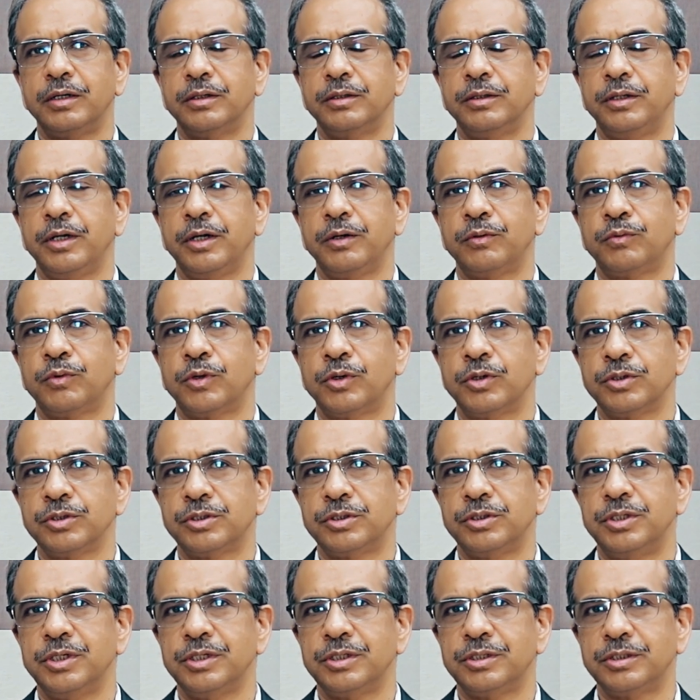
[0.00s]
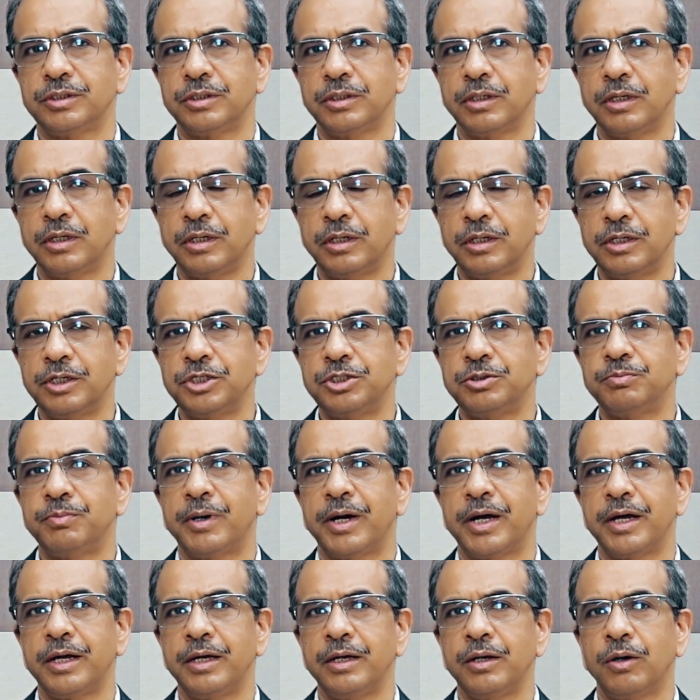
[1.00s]
there was this urge
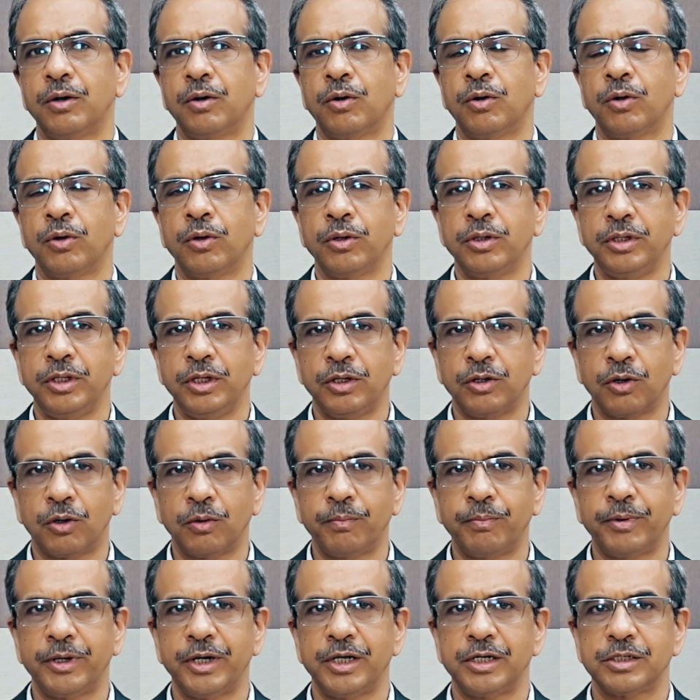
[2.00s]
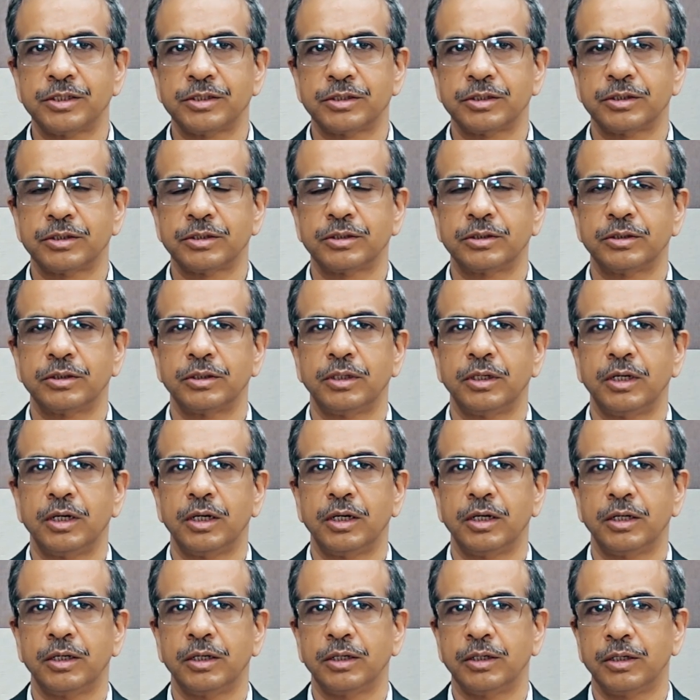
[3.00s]
by all the corporates
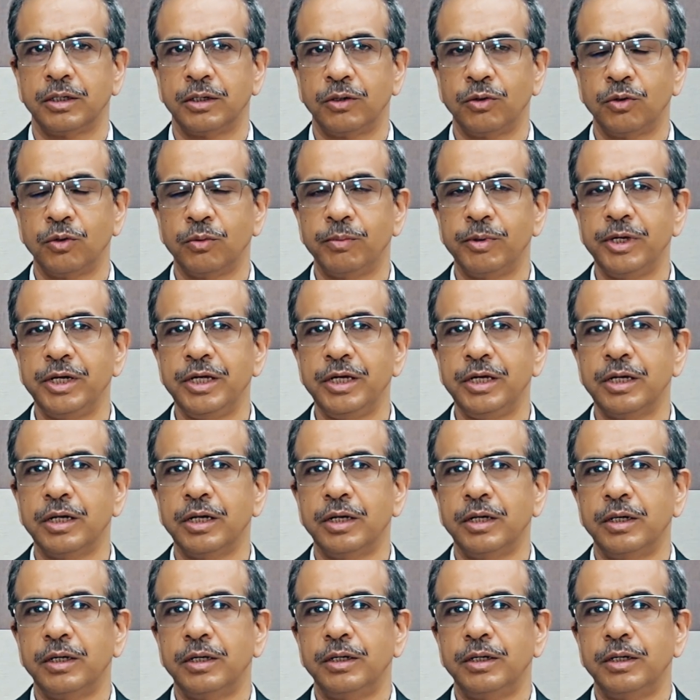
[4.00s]
globally